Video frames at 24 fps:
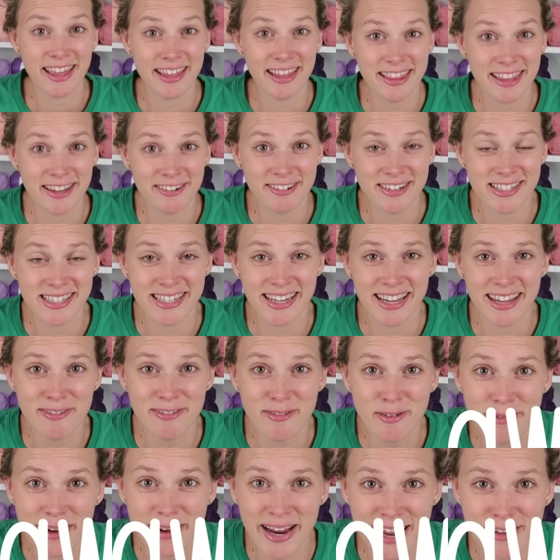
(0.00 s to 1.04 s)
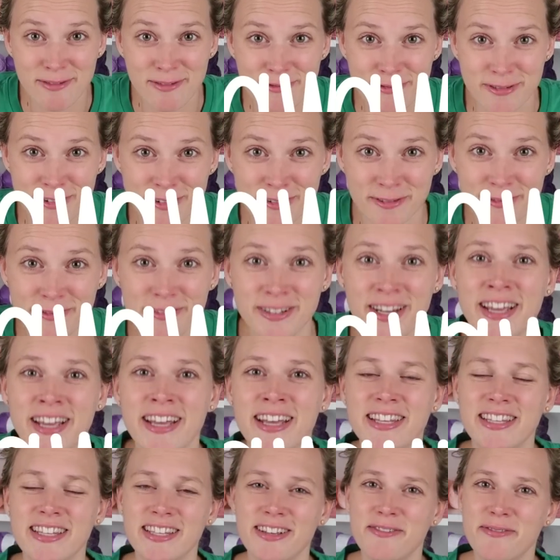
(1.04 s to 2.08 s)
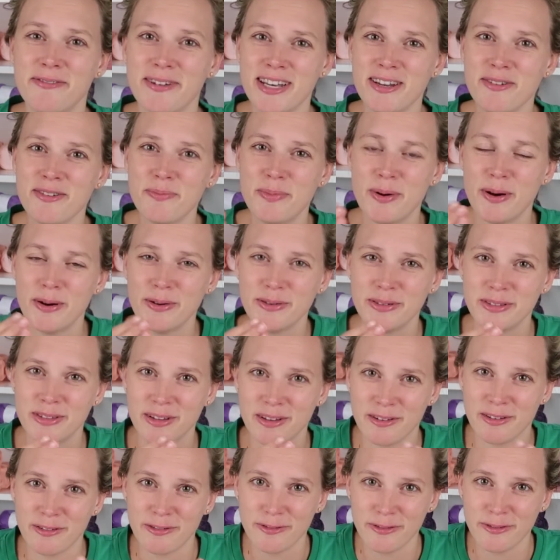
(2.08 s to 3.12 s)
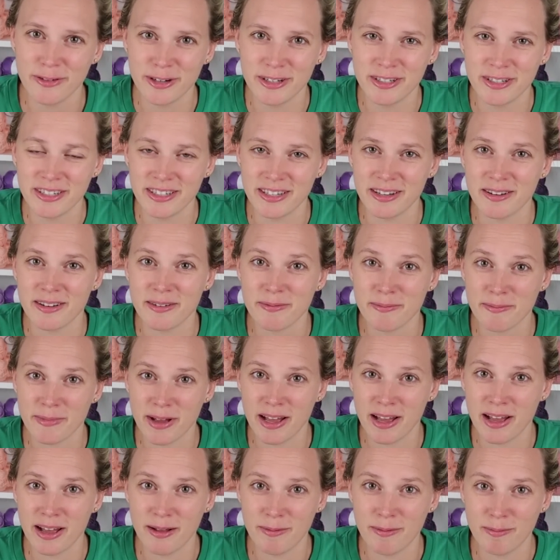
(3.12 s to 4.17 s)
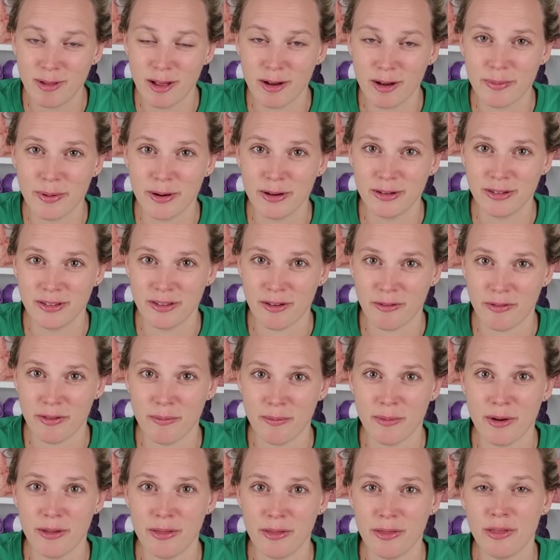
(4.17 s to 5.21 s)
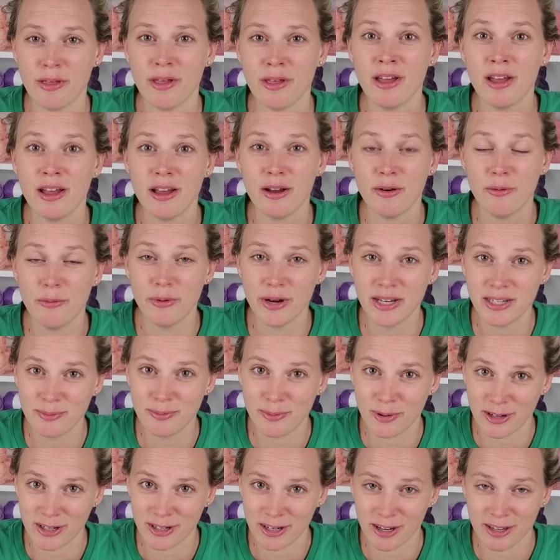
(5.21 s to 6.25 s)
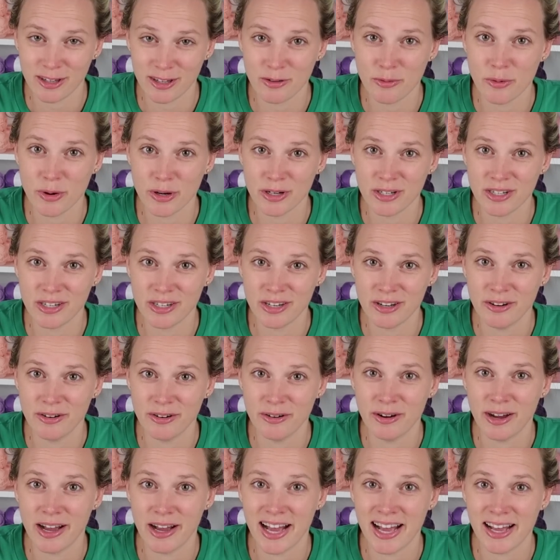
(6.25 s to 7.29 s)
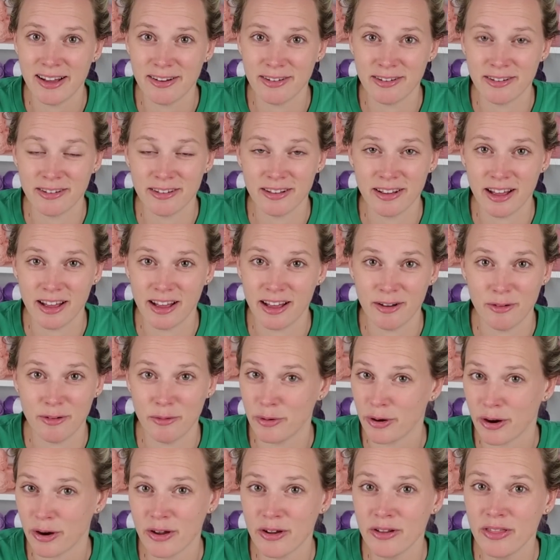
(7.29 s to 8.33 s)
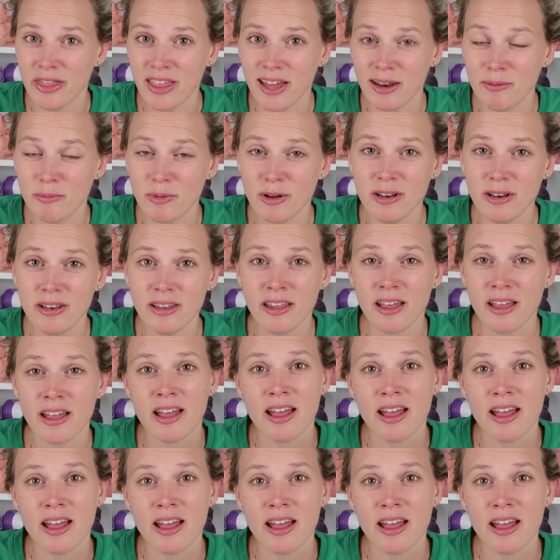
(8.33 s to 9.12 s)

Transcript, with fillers: then there is a giveaway involved. So when you post on the first uh, blog post of the month which project you want to uh, uh work on that month